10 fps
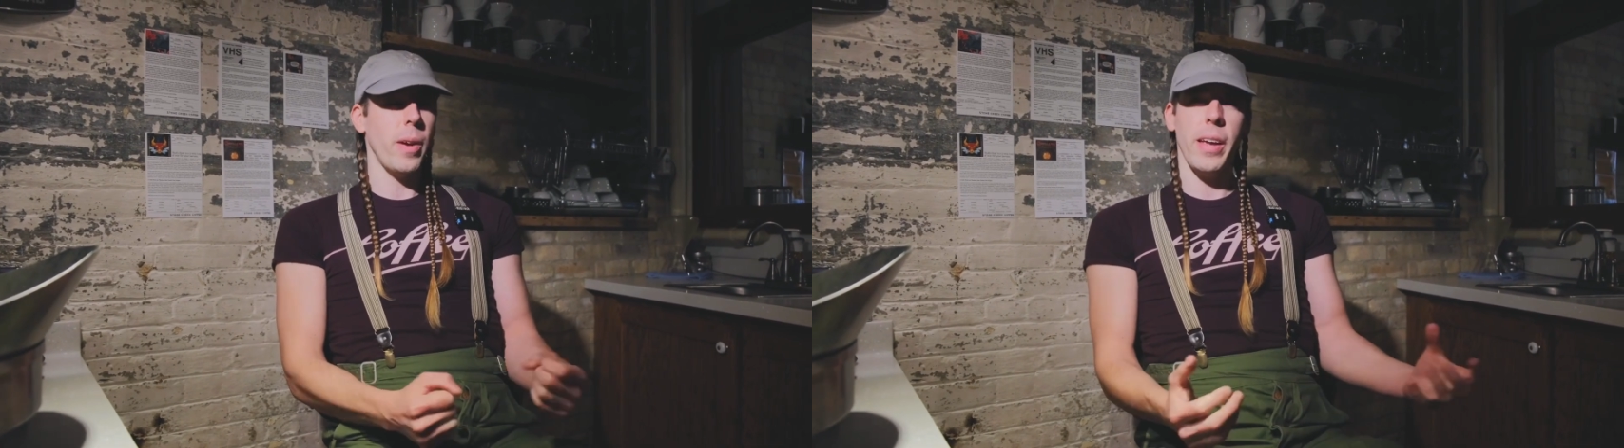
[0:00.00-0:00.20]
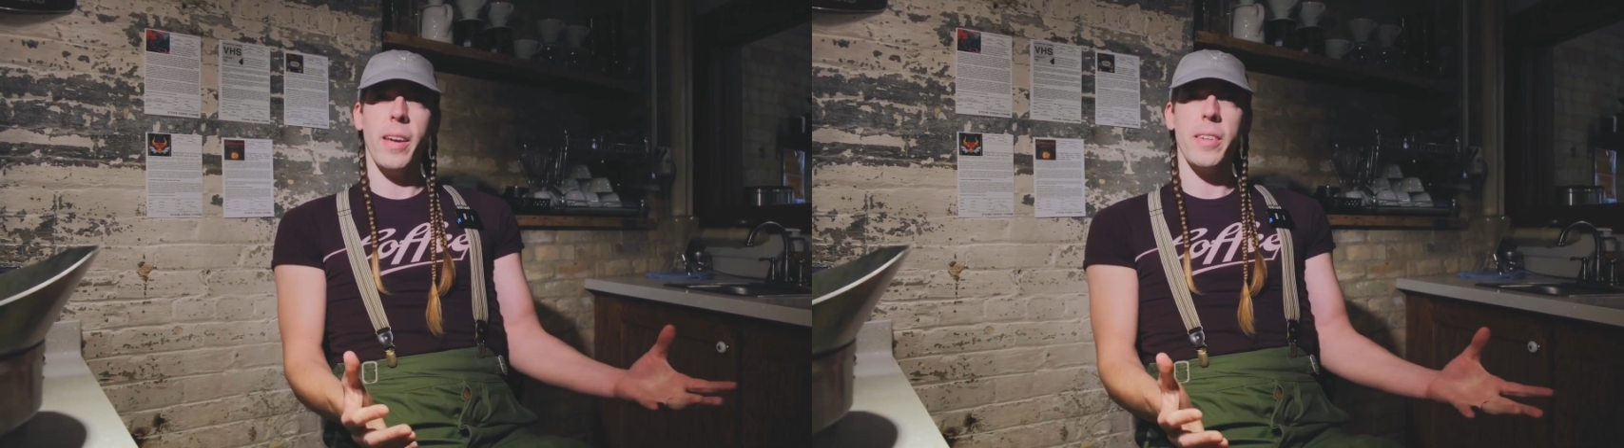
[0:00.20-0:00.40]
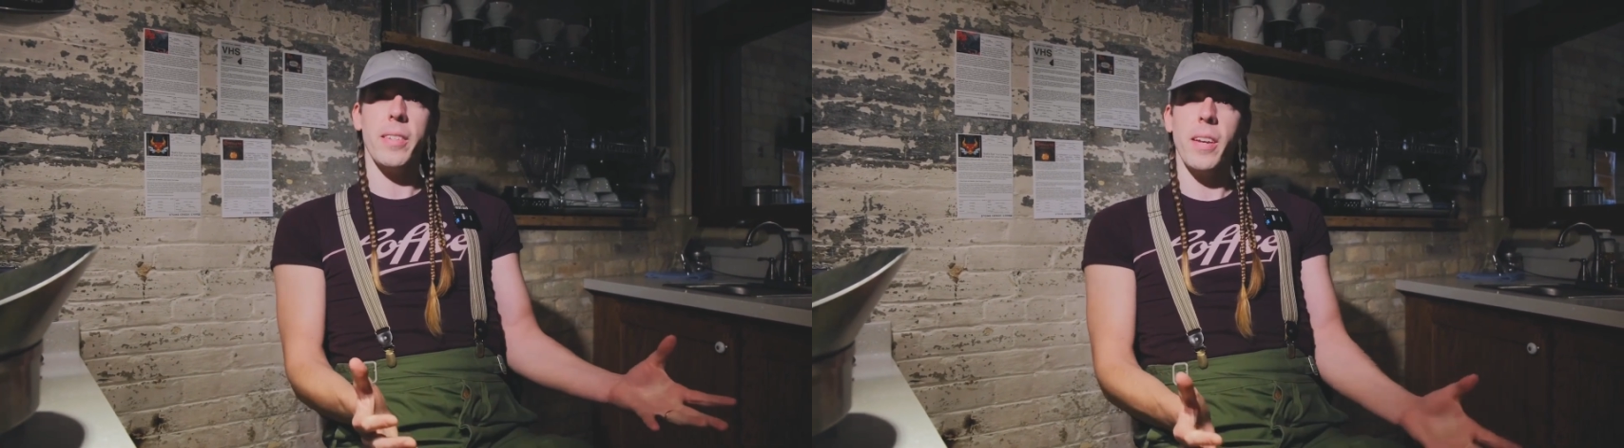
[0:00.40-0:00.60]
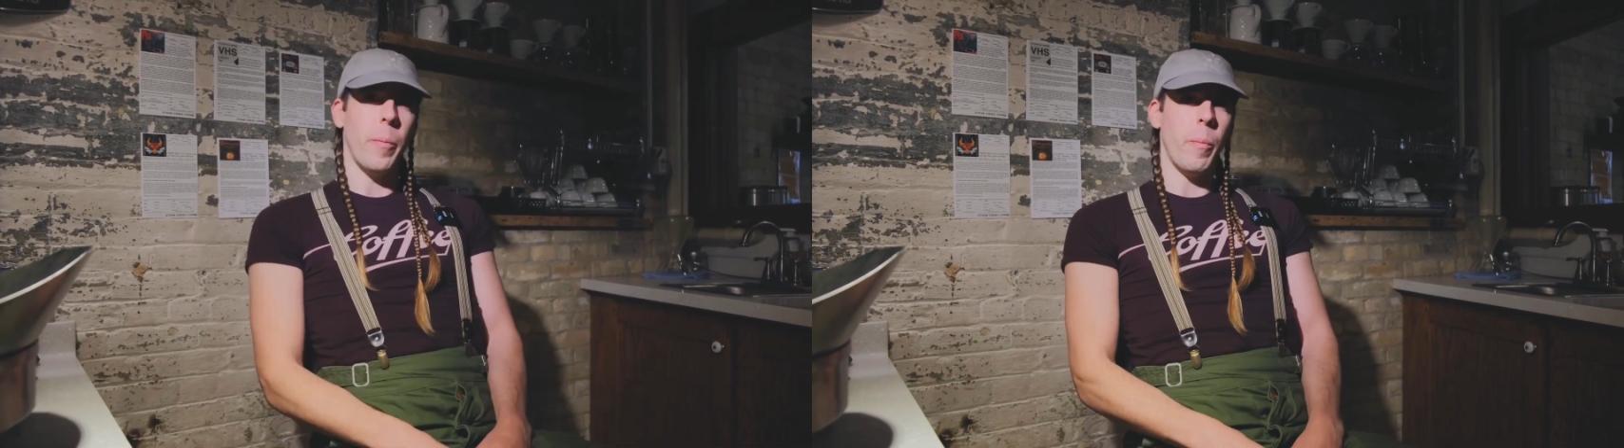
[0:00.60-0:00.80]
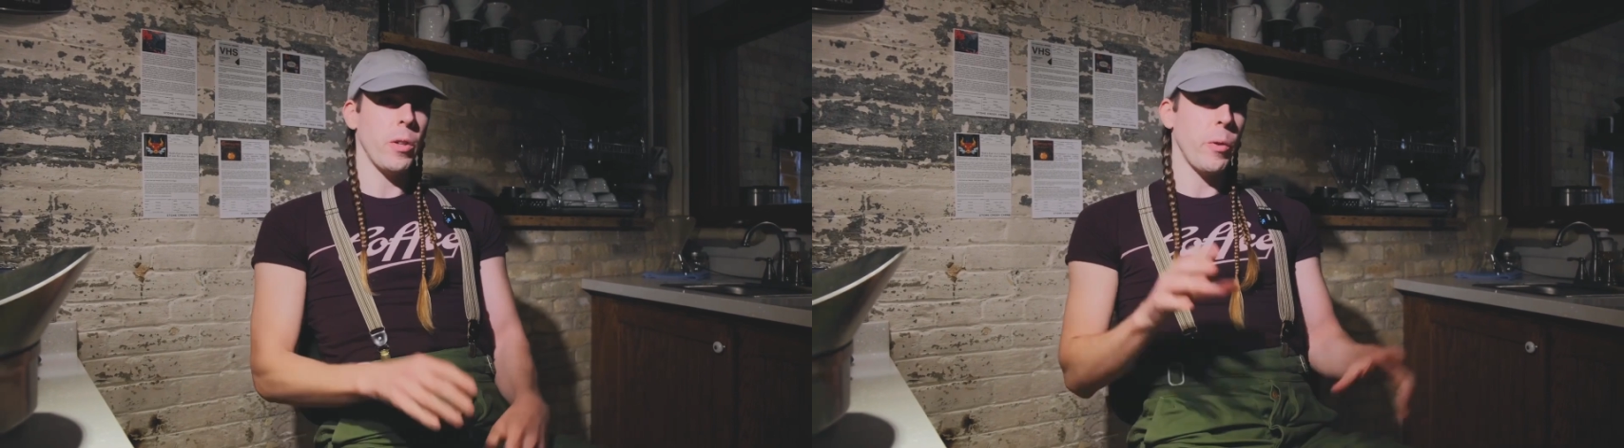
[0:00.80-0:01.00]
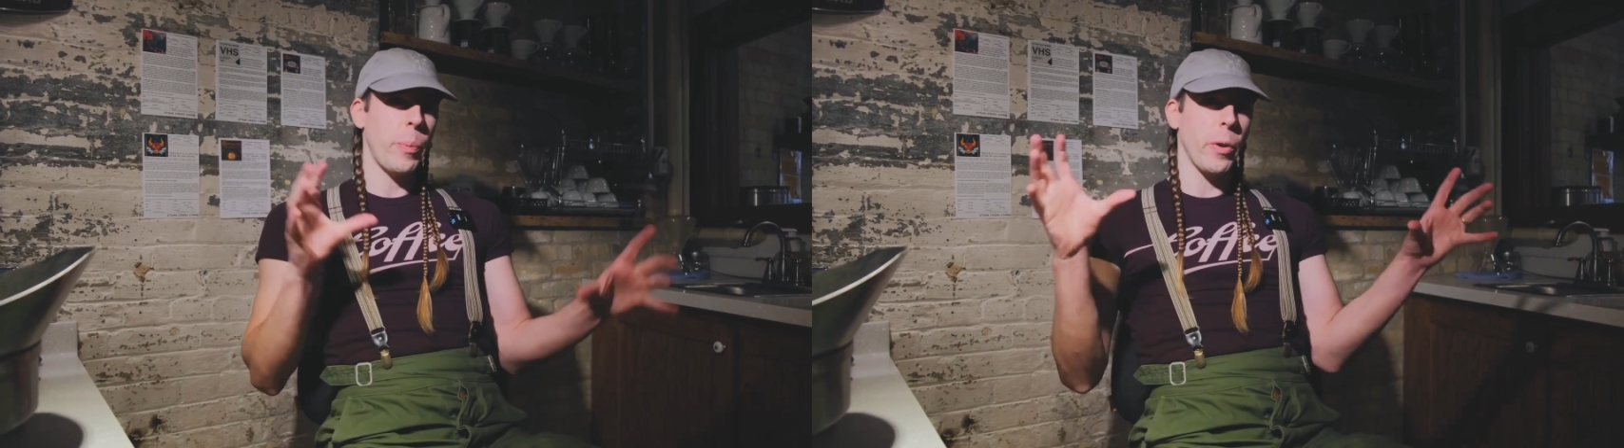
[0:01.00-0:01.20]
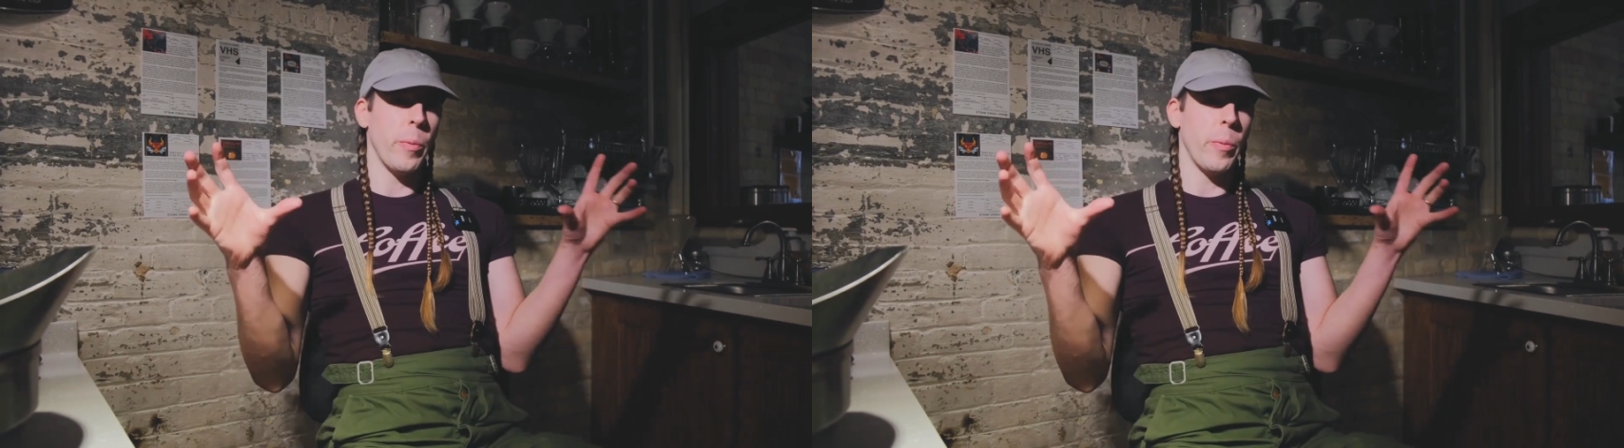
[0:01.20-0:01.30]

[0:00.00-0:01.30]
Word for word: I guess. Multiple